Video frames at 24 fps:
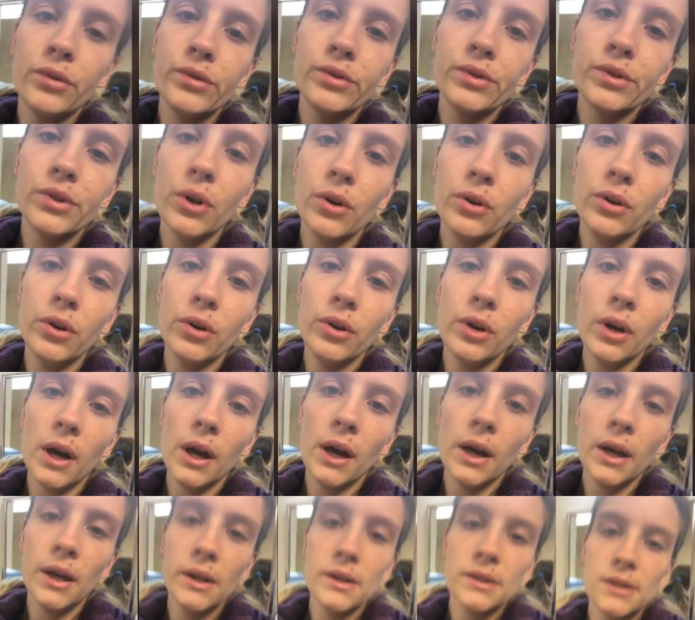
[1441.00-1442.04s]
So you
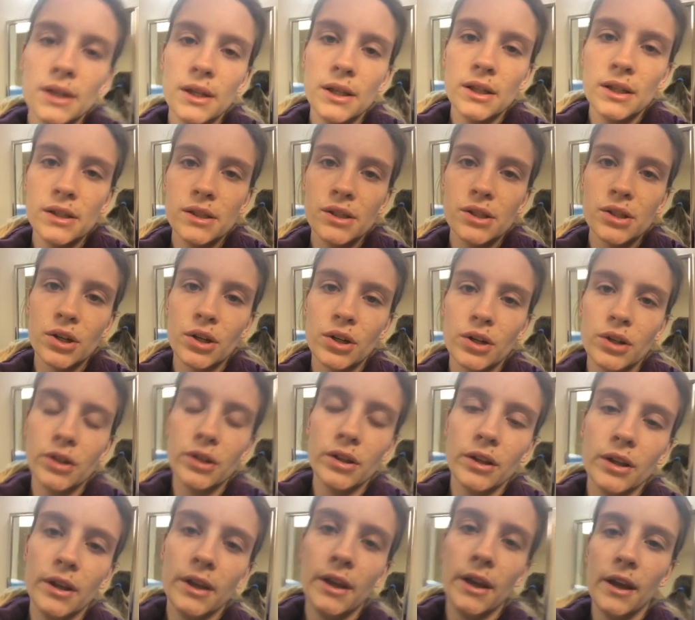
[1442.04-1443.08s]
guys, it is
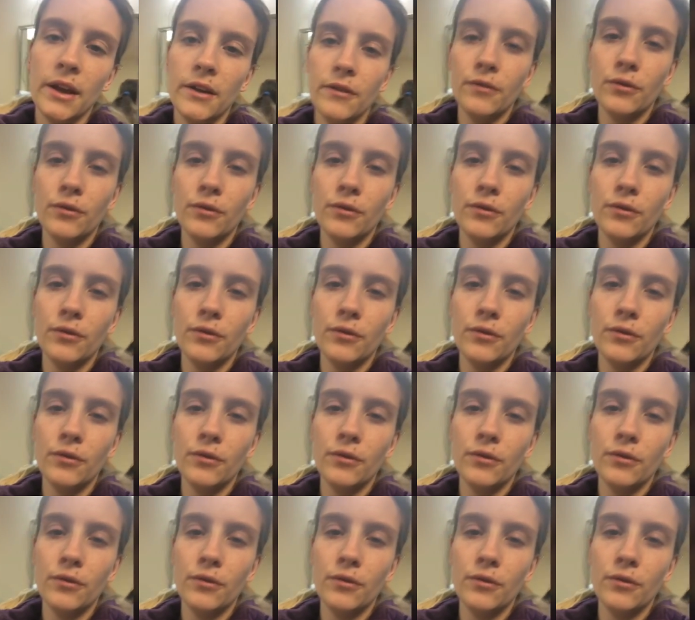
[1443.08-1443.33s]
currently